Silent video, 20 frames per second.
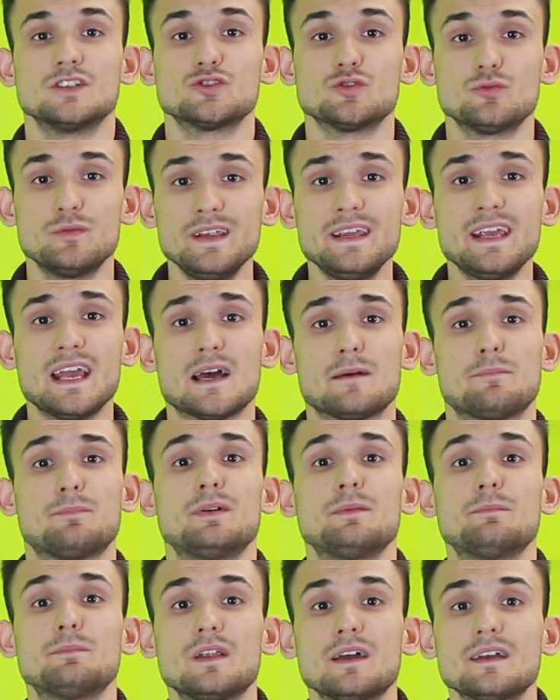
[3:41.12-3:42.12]
To recap,
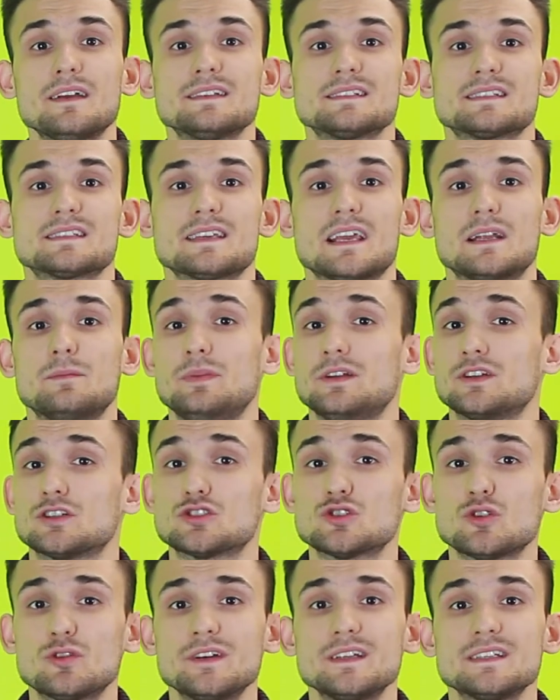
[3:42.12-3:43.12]
plugins can be
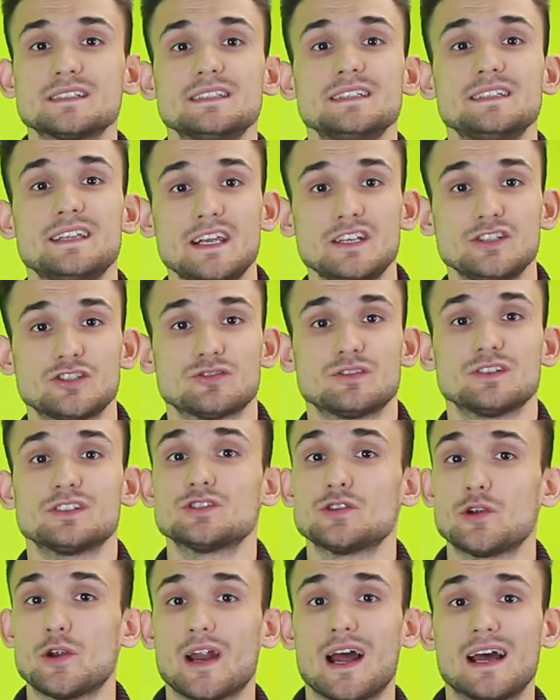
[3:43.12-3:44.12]
notoriously
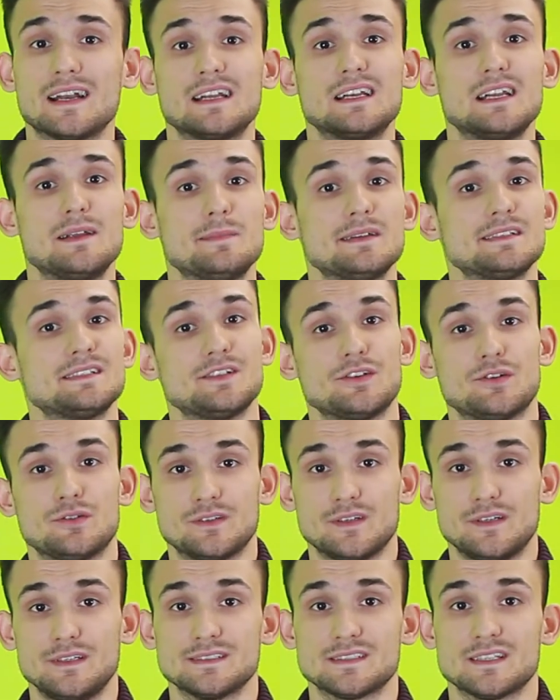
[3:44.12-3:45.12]
dangerous to your anonymity on
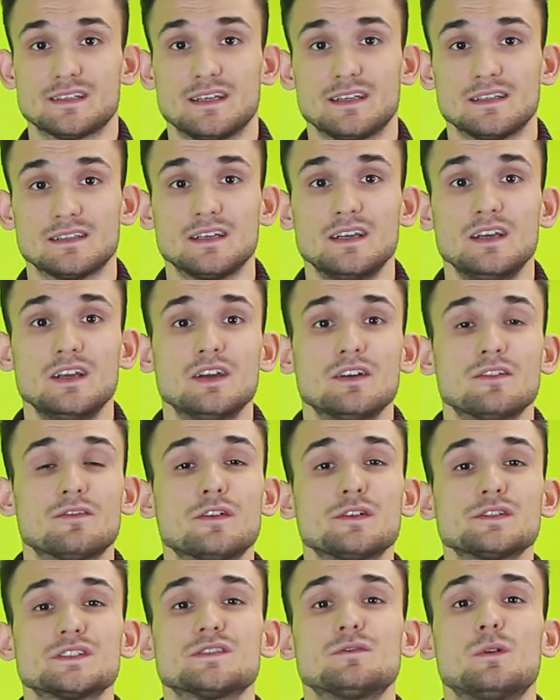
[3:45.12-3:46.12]
the internet.
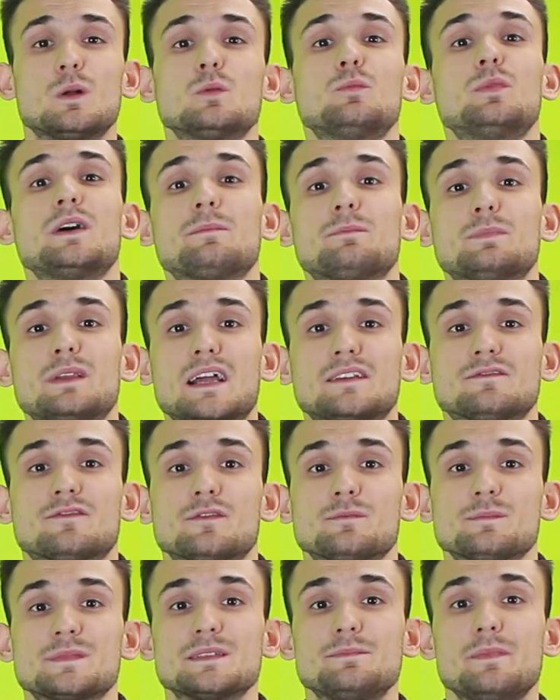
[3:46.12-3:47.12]
First of all, web
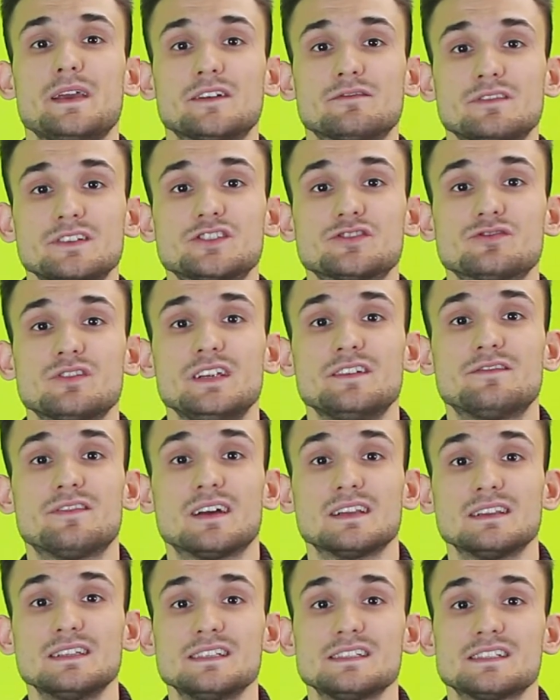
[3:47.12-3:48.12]
platforms may retrieve
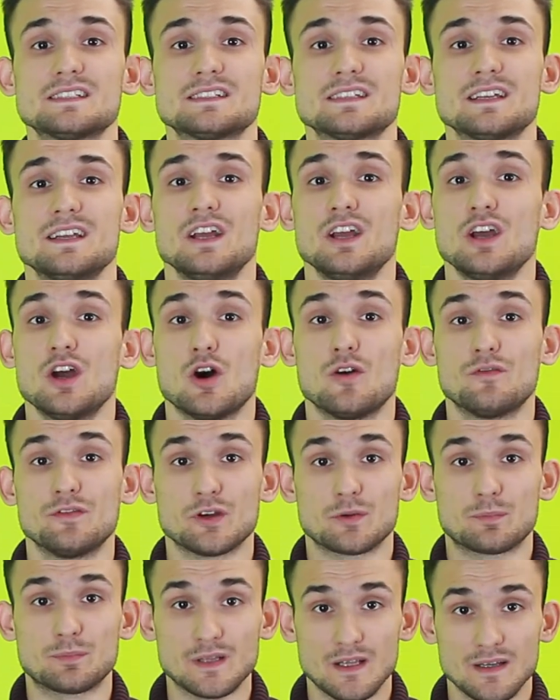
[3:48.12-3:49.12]
a list of
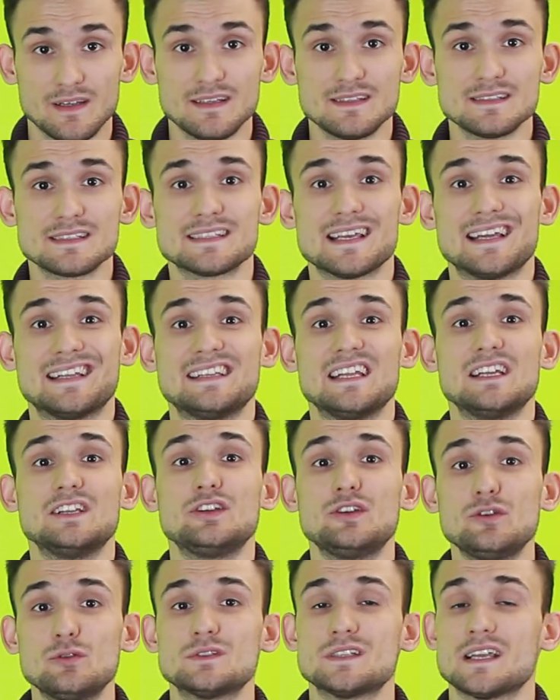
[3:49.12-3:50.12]
your plugins and then
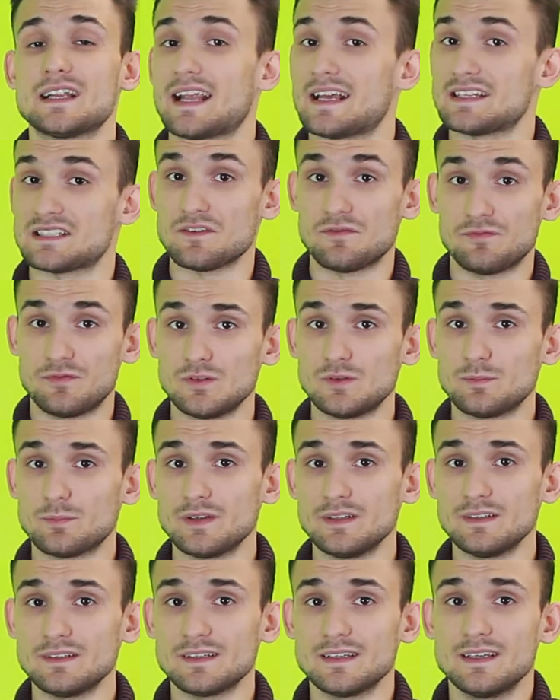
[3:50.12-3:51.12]
use it as a
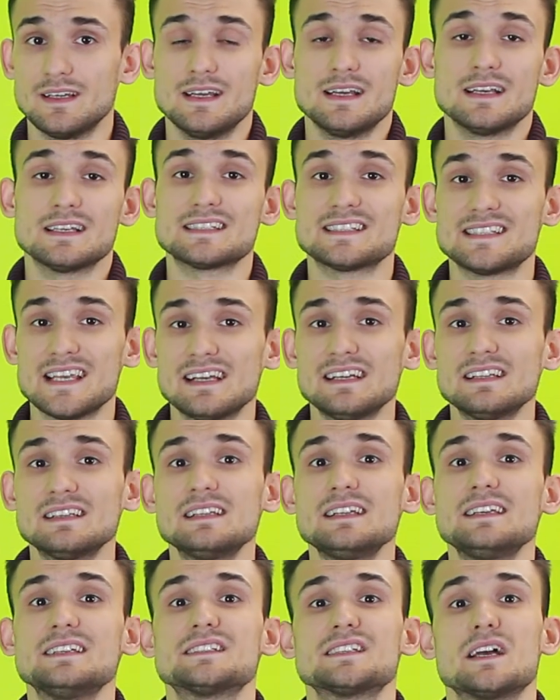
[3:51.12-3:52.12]
footprint.
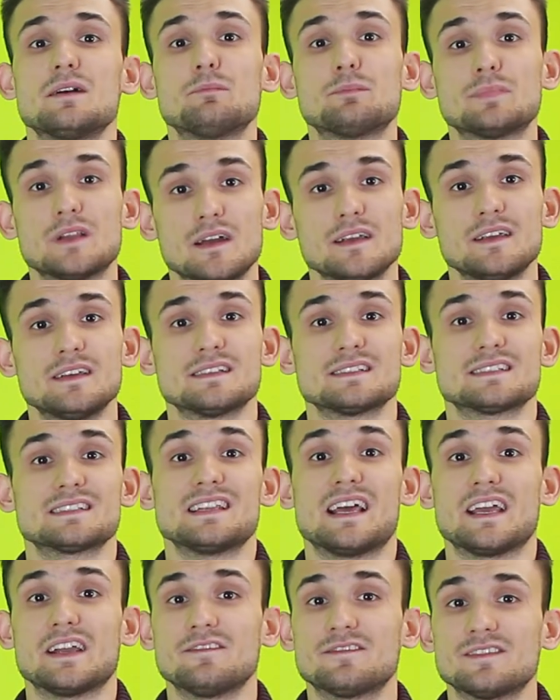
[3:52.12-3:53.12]
Secondly, some plugins
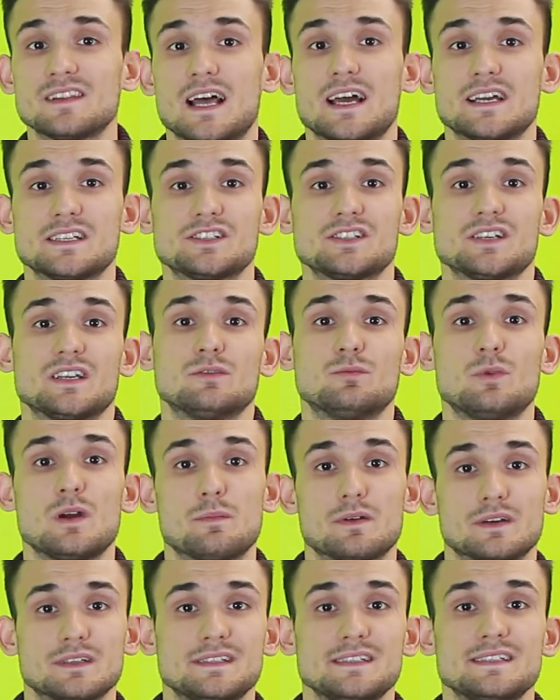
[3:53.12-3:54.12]
like Flash and
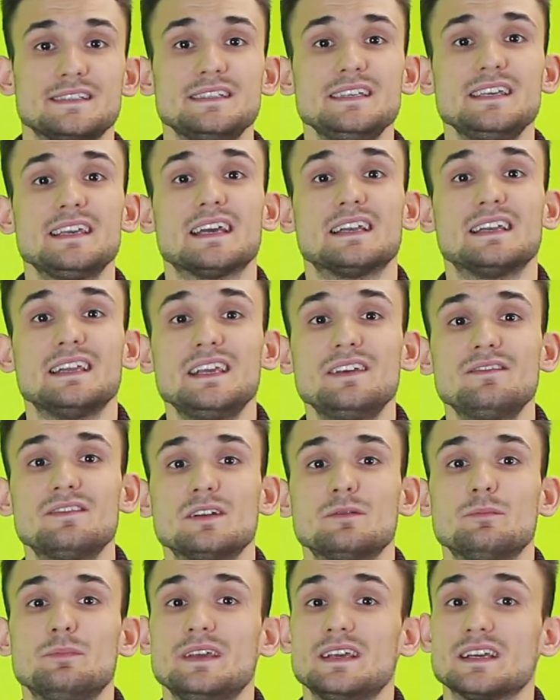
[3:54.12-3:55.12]
WebRTC can
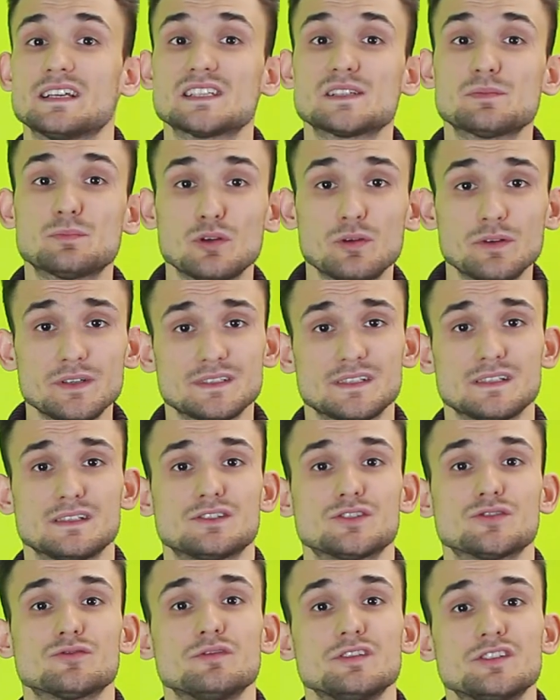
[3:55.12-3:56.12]
even be
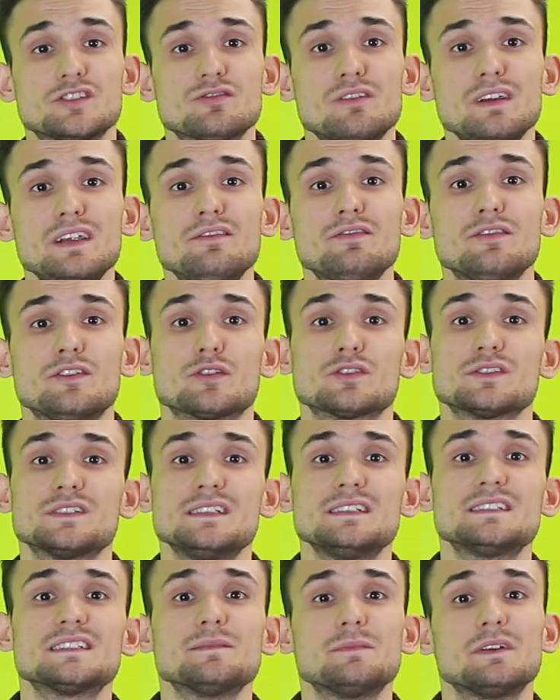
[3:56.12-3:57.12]
exploited to retrieve your
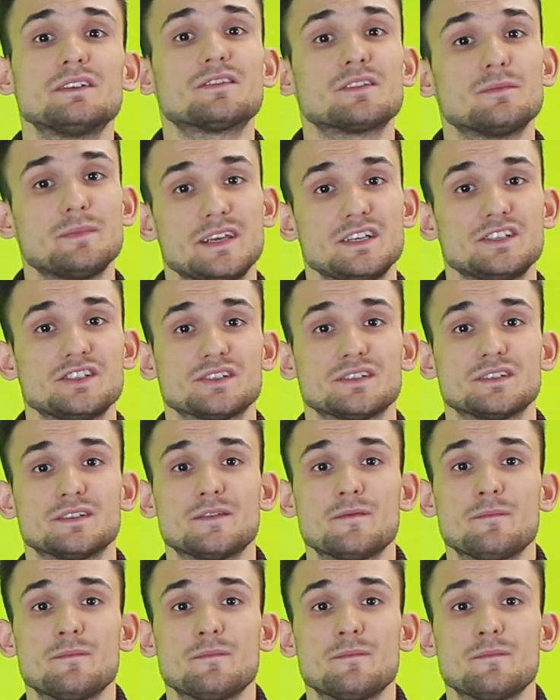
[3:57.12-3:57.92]
system information.